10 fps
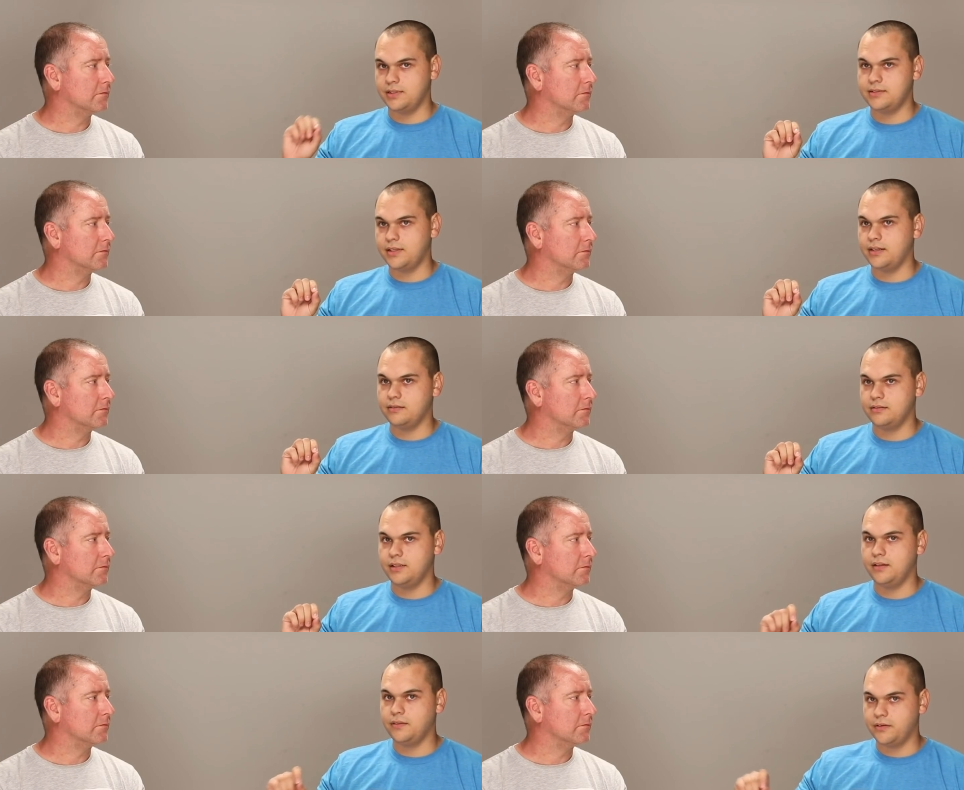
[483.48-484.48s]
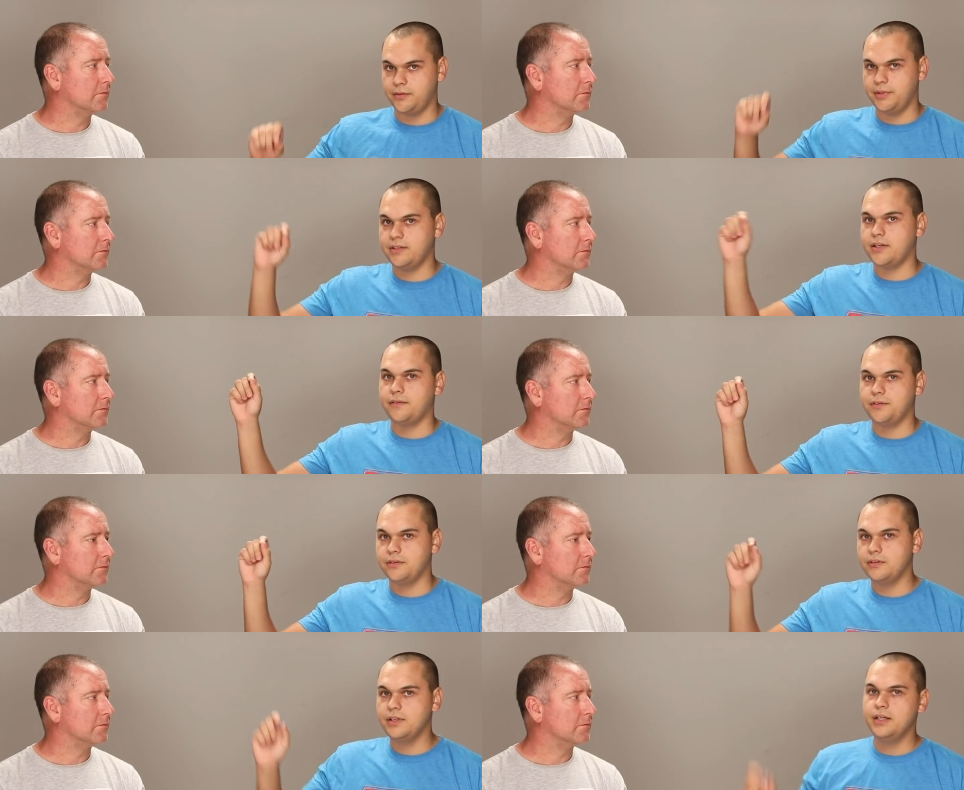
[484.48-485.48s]
Speaker 1: sunset and 30 minutes
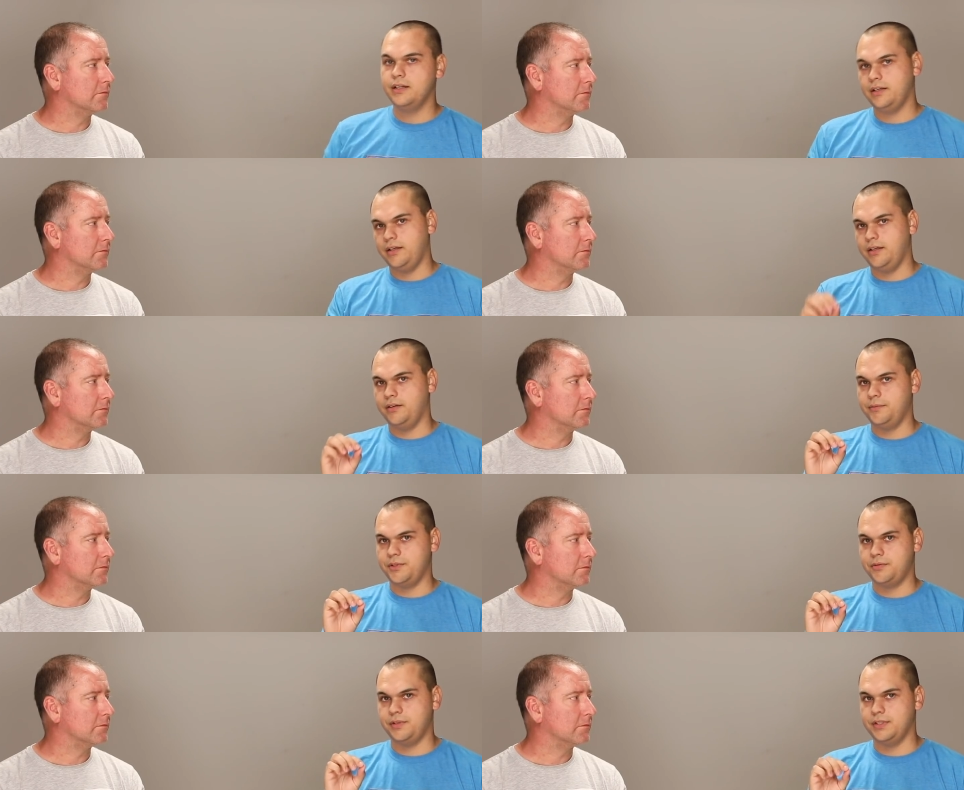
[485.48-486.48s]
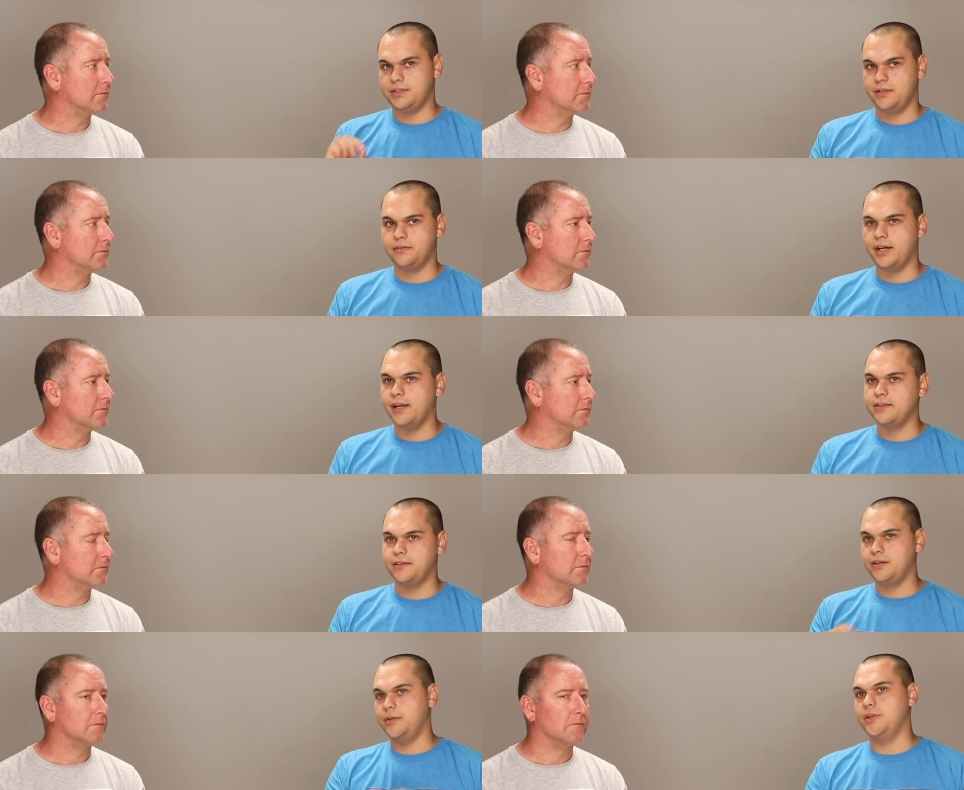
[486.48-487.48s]
after, and between sunrise
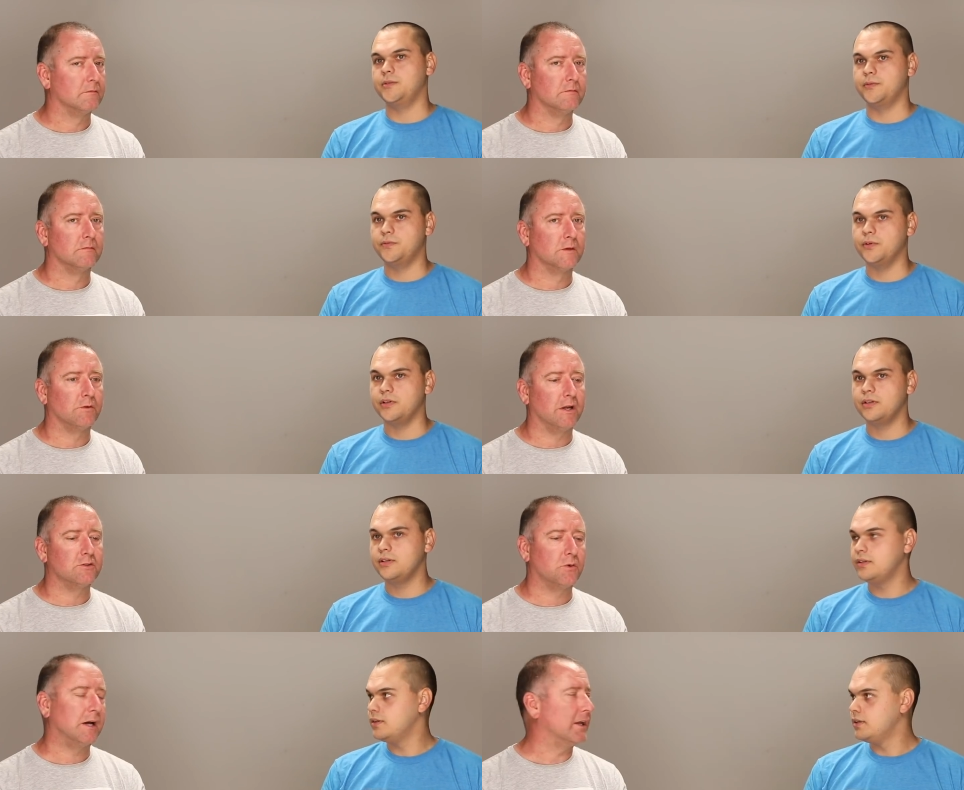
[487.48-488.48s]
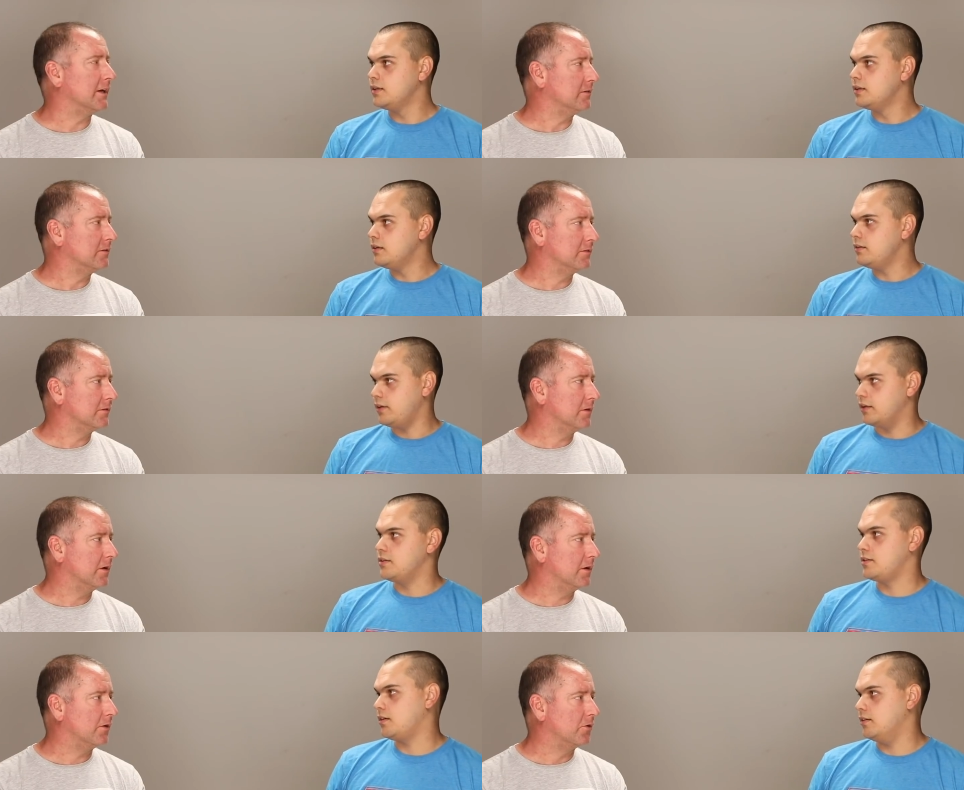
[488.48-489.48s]
and 30 minutes before. Right, twilight. Yeah,
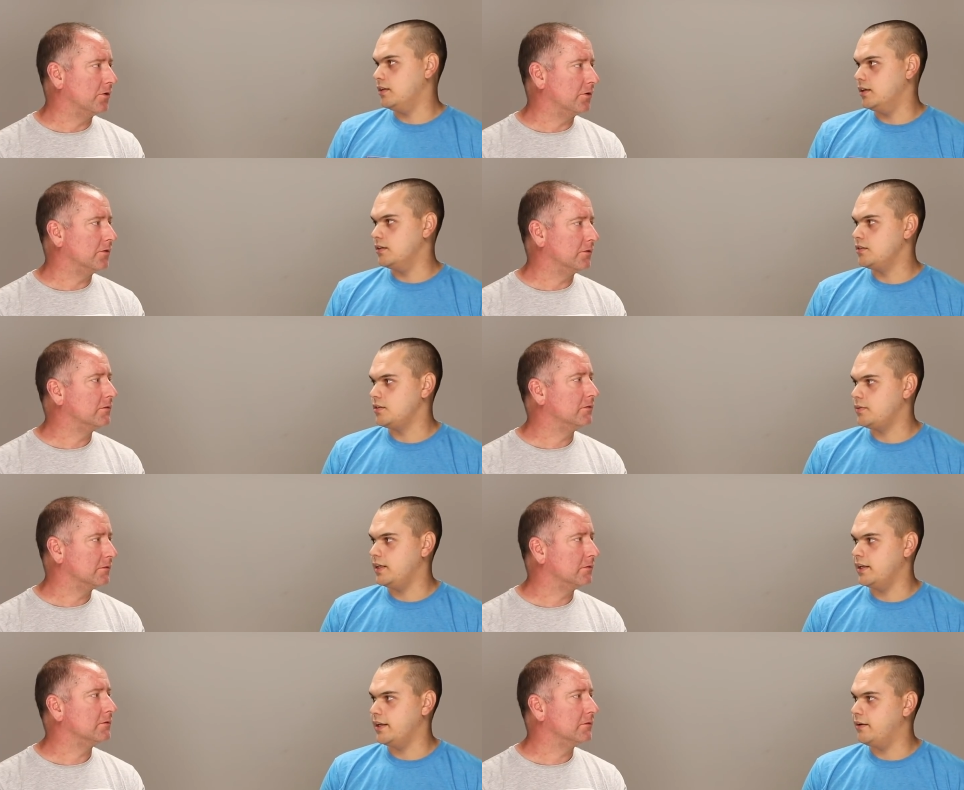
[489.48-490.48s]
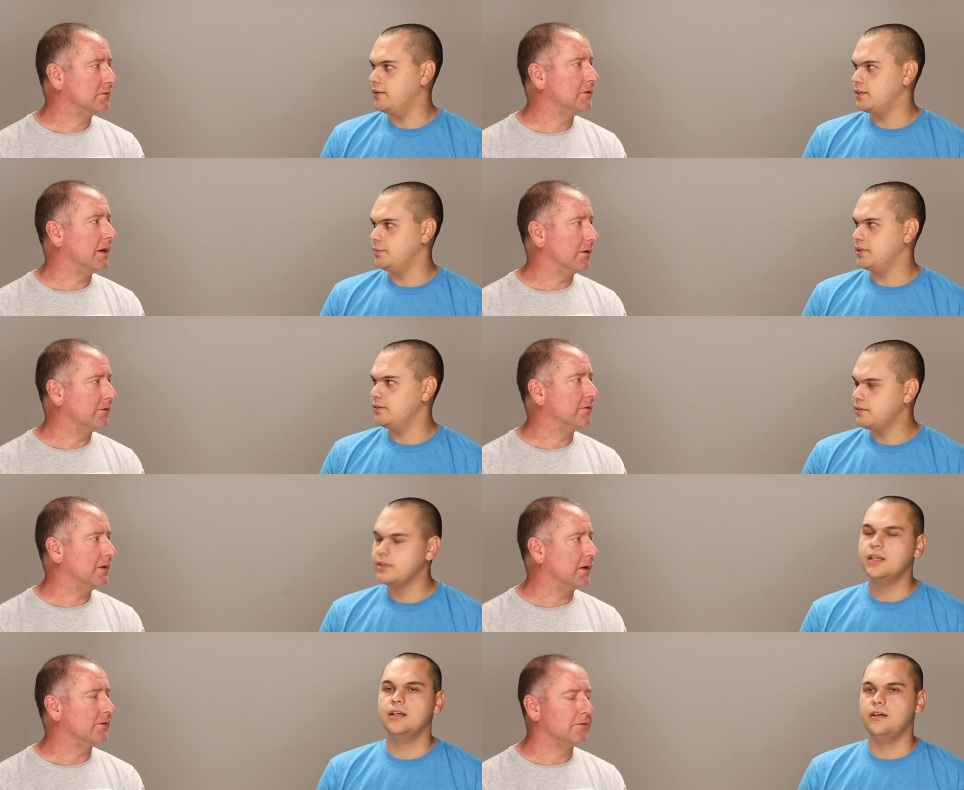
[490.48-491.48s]
uh, it's uh, called or, the, the twilight hours, I yeah, believe.
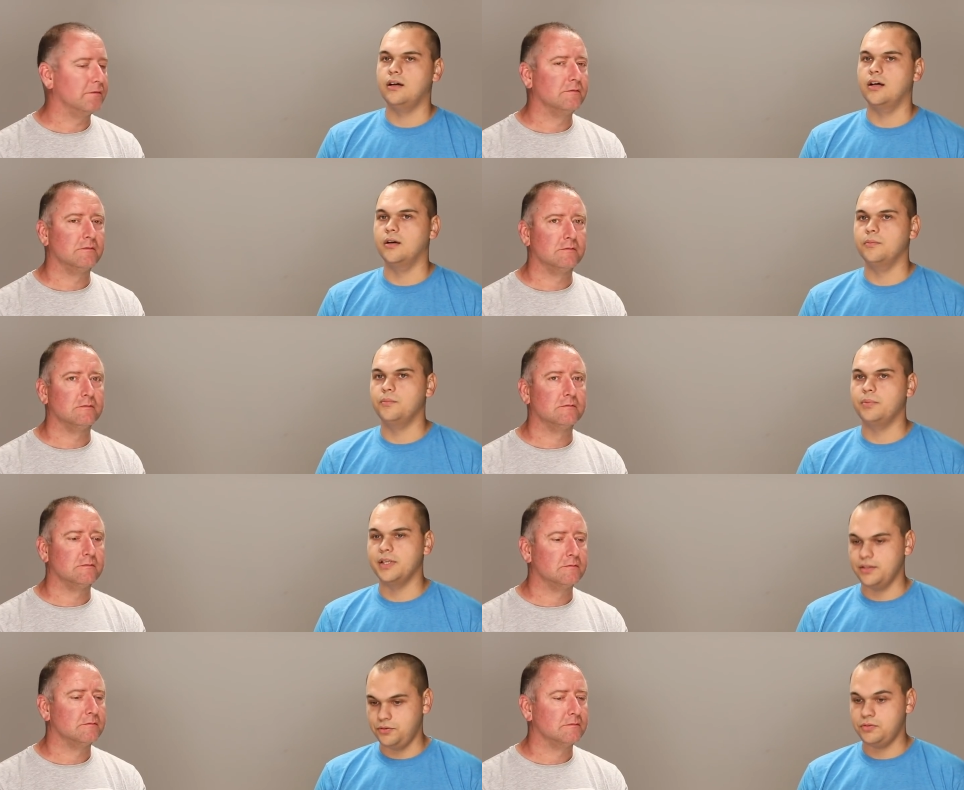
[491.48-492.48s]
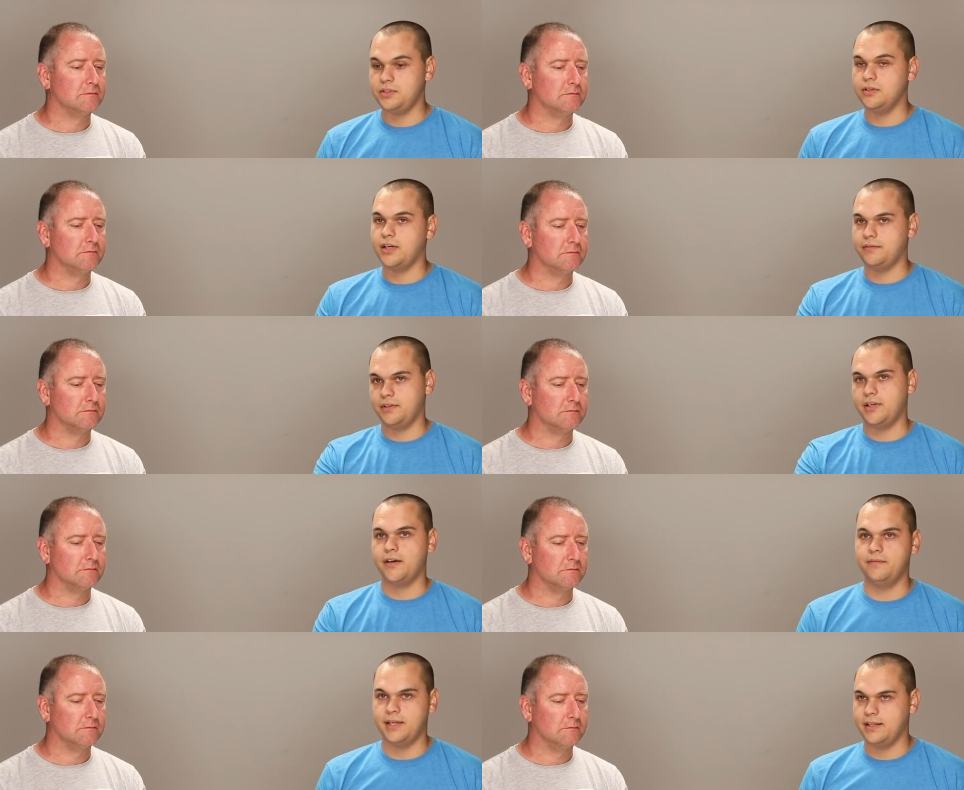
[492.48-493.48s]
Yeah. Um, but you still have to
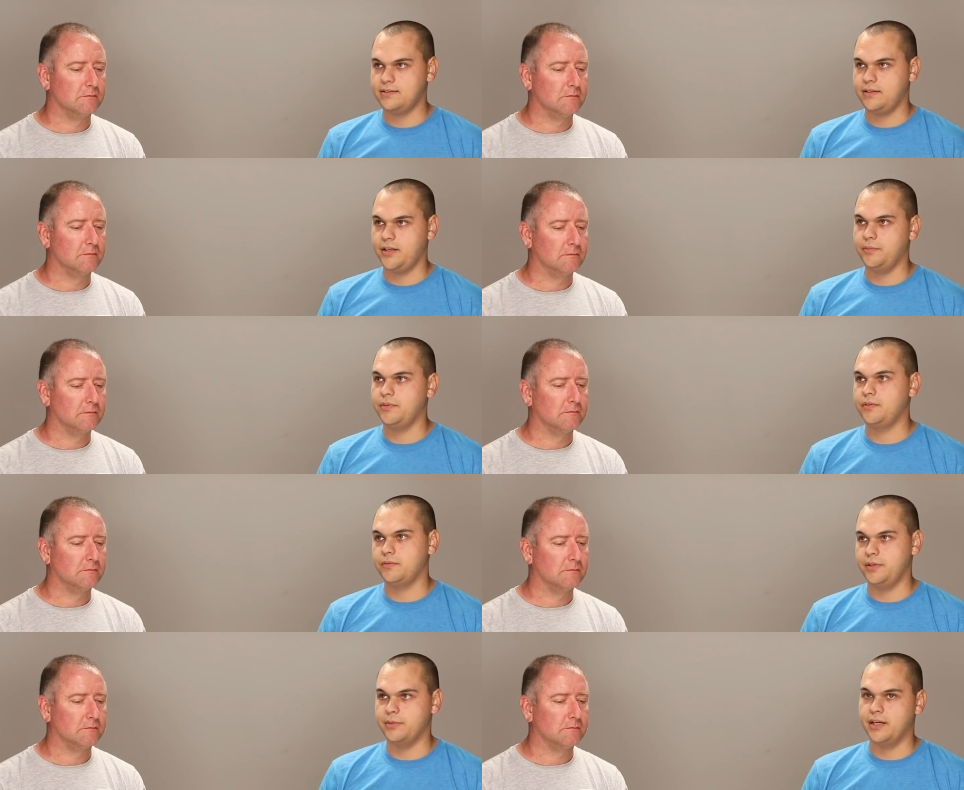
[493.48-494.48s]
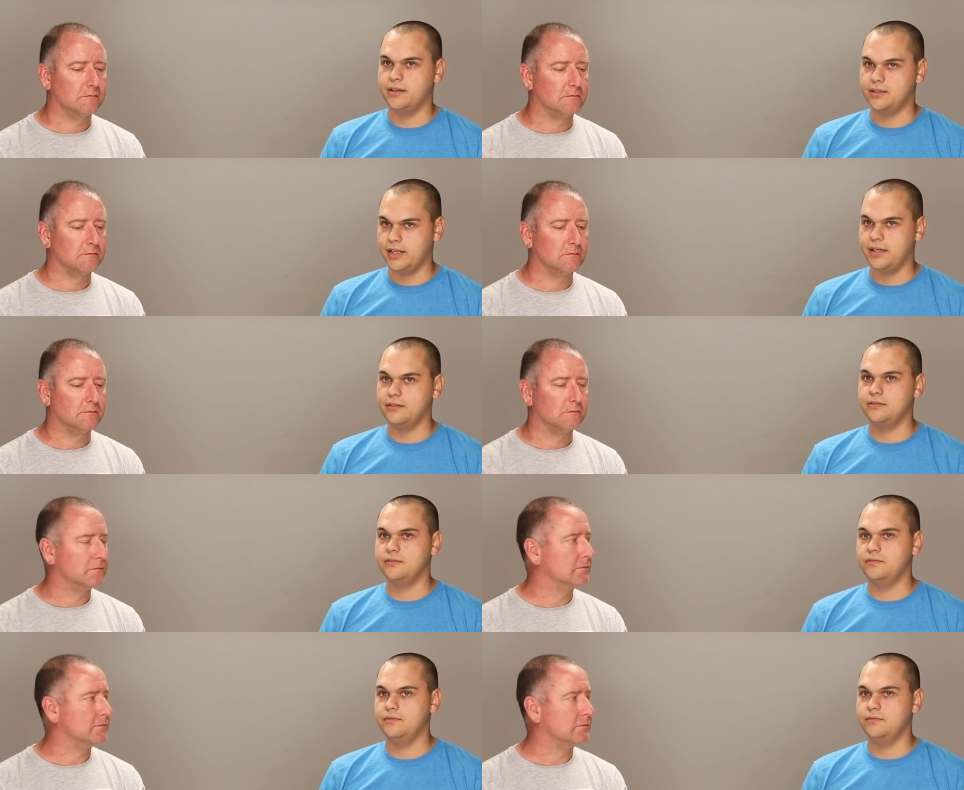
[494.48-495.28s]
have that same three mile light